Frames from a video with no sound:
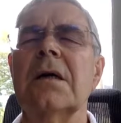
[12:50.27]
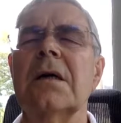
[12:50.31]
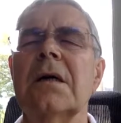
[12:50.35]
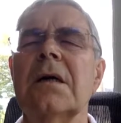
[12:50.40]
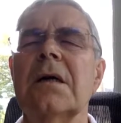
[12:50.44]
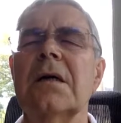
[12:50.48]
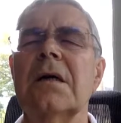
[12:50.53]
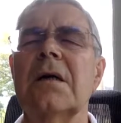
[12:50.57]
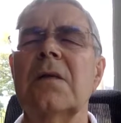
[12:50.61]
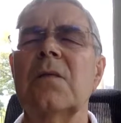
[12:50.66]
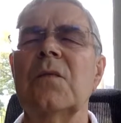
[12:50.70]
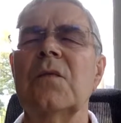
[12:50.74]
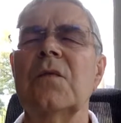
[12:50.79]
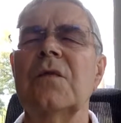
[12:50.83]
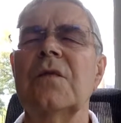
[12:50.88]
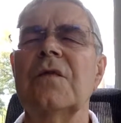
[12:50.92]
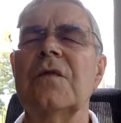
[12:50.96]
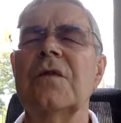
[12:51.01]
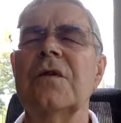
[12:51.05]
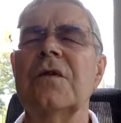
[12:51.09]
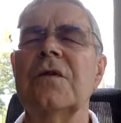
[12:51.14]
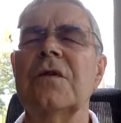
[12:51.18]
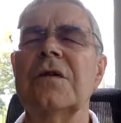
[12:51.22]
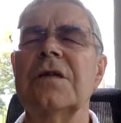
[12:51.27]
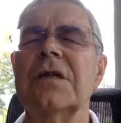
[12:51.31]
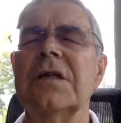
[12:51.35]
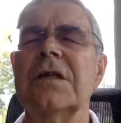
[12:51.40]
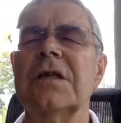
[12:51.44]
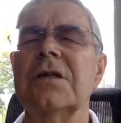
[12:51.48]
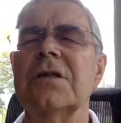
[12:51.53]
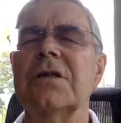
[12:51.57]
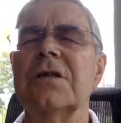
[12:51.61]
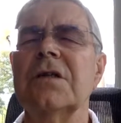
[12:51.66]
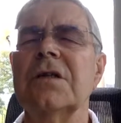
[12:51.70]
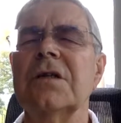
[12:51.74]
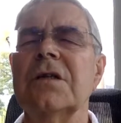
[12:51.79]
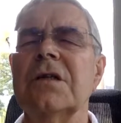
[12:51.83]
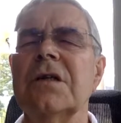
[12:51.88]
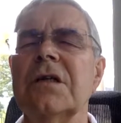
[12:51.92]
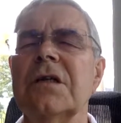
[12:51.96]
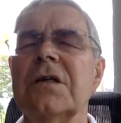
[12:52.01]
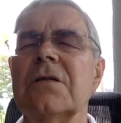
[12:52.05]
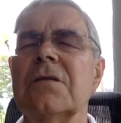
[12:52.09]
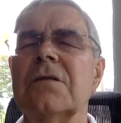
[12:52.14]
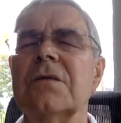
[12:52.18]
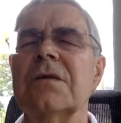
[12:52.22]
And then moving your attention
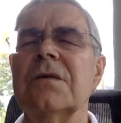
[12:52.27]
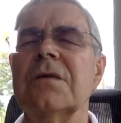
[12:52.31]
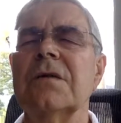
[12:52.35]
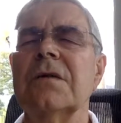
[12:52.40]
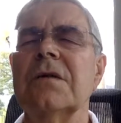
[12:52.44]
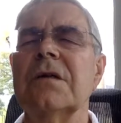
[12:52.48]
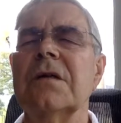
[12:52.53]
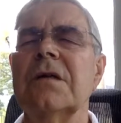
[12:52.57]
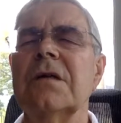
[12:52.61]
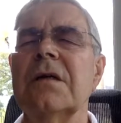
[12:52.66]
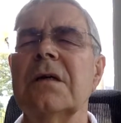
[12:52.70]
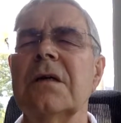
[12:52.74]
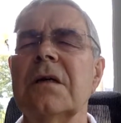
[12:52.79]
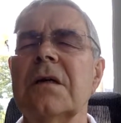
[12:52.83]
down to the